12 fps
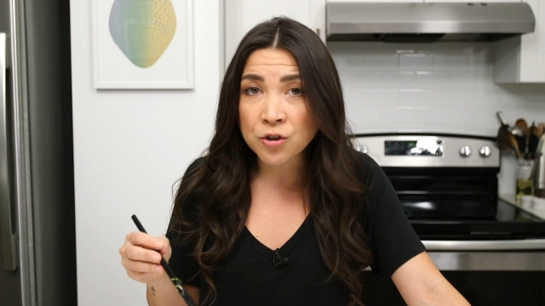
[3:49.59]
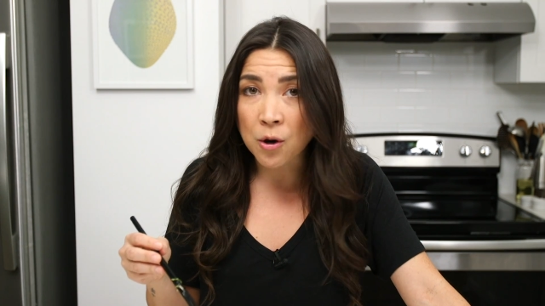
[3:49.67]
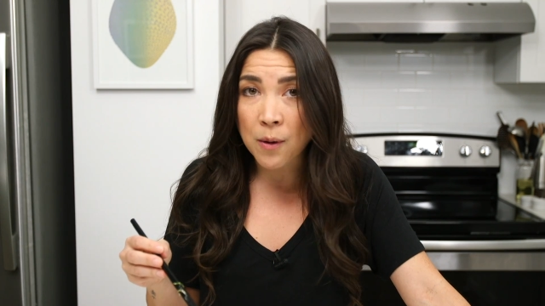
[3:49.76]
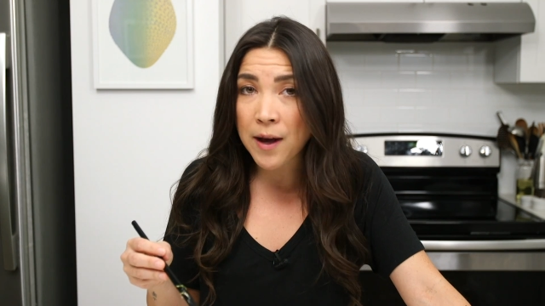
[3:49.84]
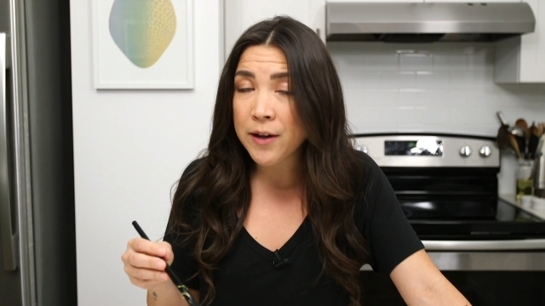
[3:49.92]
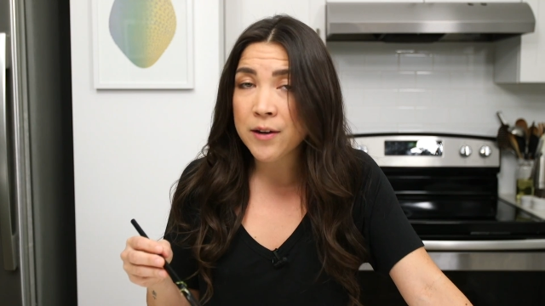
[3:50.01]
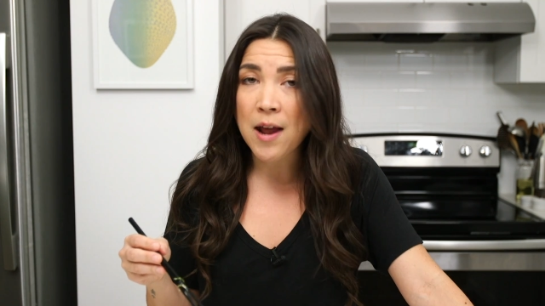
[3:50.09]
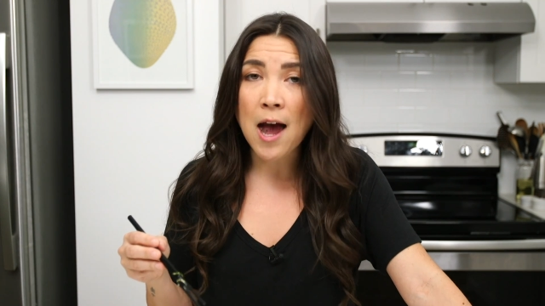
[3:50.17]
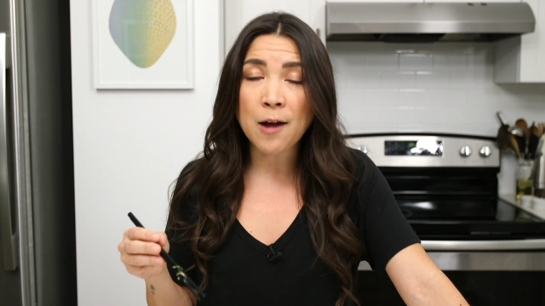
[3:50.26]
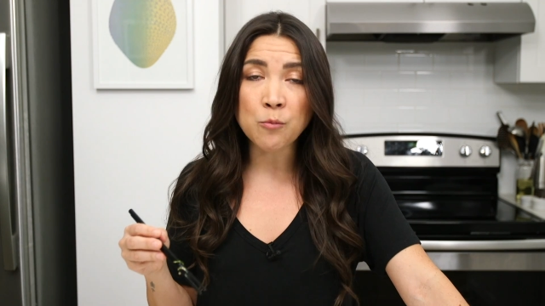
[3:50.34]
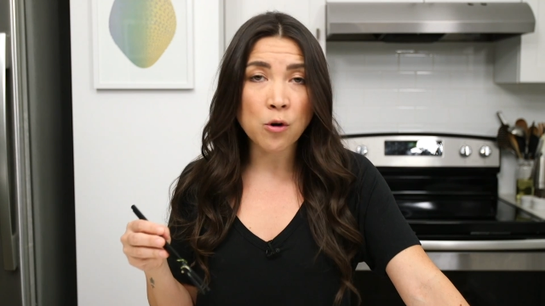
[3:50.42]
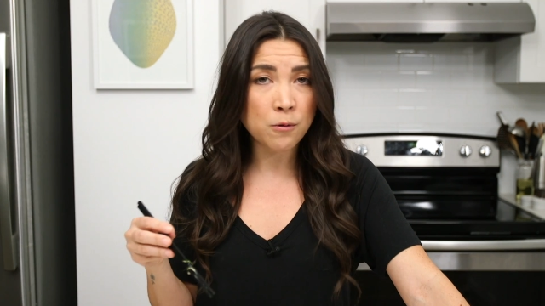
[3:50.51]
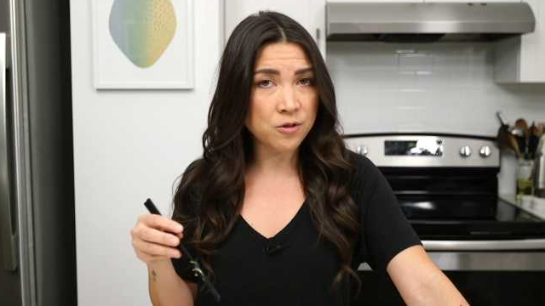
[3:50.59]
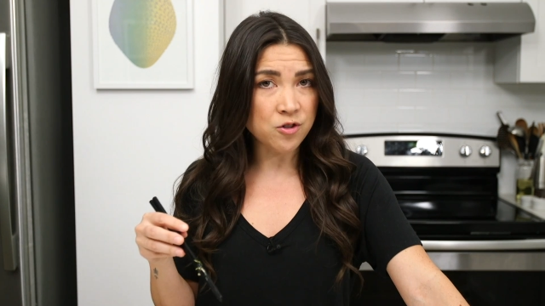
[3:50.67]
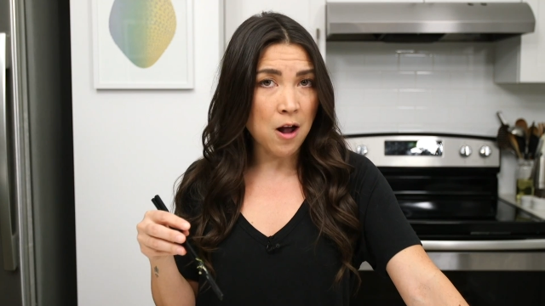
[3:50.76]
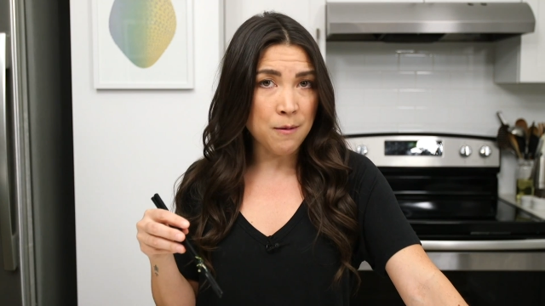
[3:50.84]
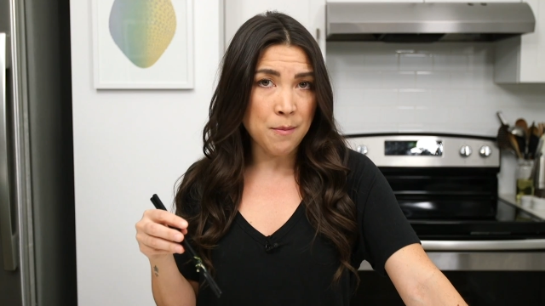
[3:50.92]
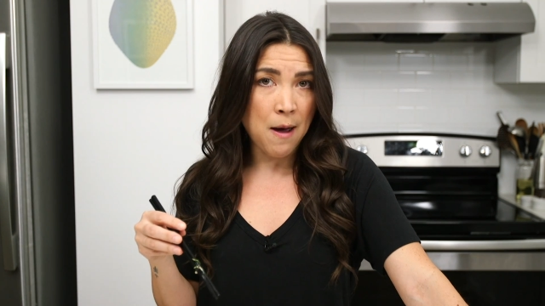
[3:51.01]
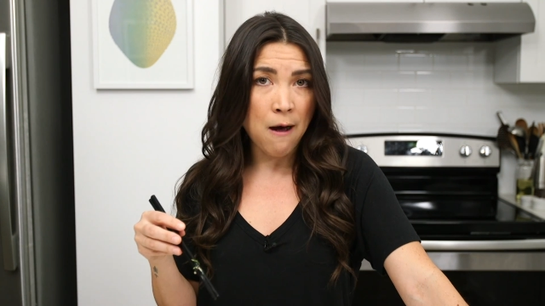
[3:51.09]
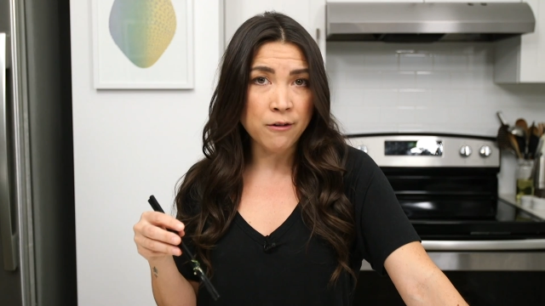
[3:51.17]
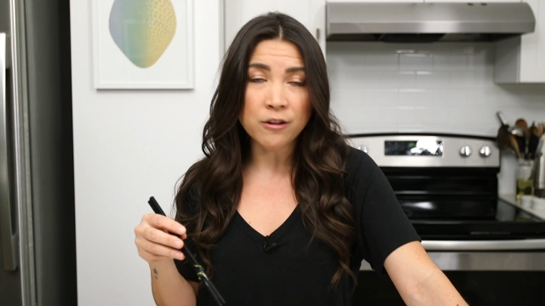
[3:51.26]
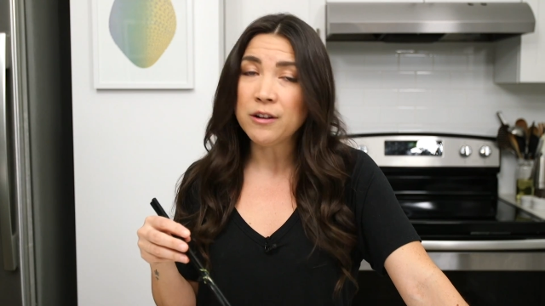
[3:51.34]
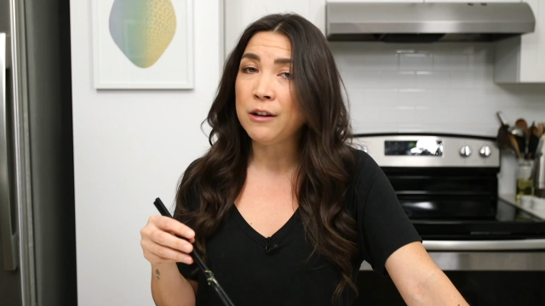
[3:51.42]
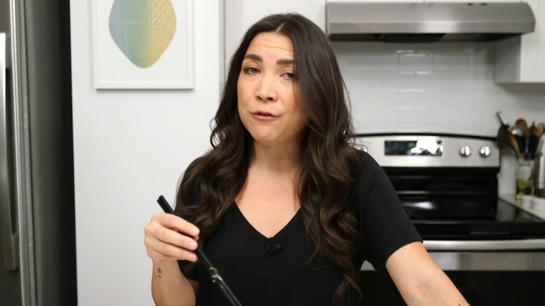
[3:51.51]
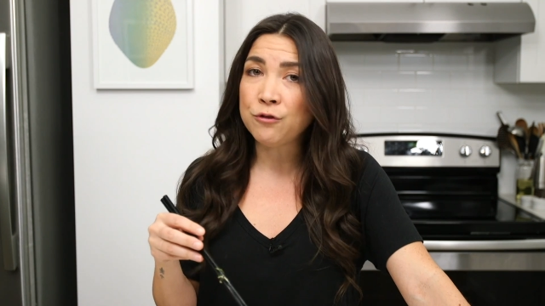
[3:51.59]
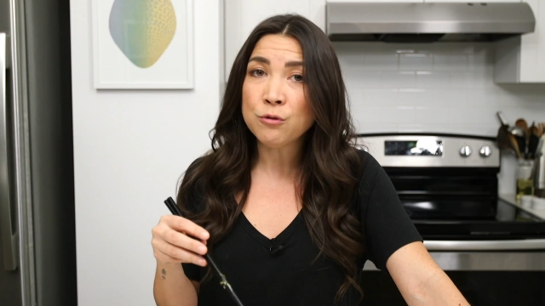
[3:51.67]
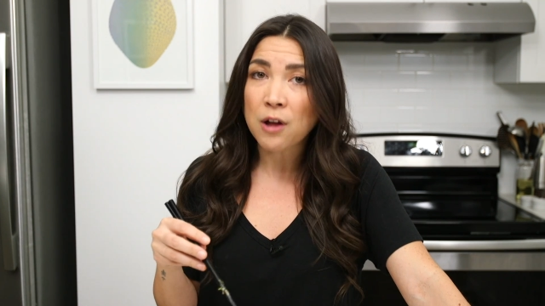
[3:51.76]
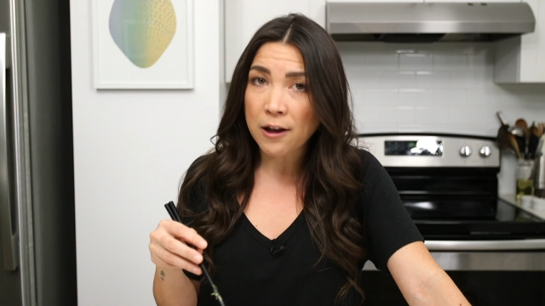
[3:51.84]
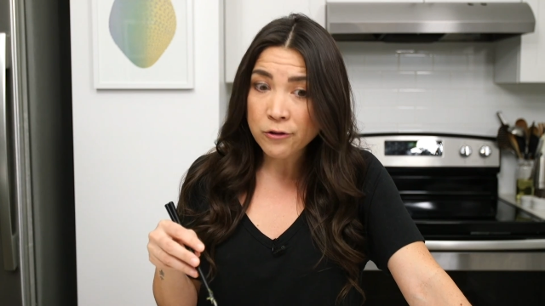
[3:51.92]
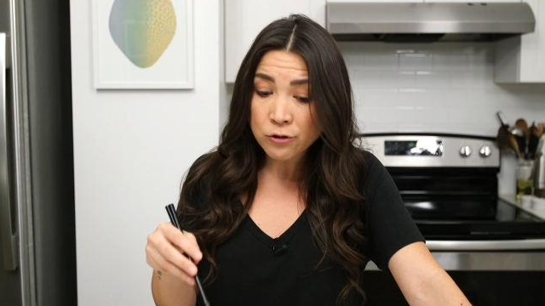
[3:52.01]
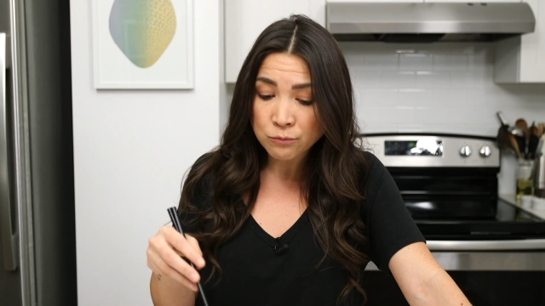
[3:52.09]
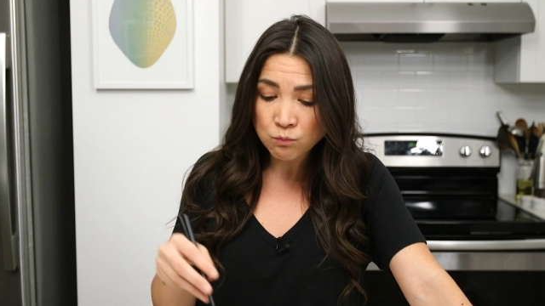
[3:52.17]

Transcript: go ahead and add more wasabi powder if you like.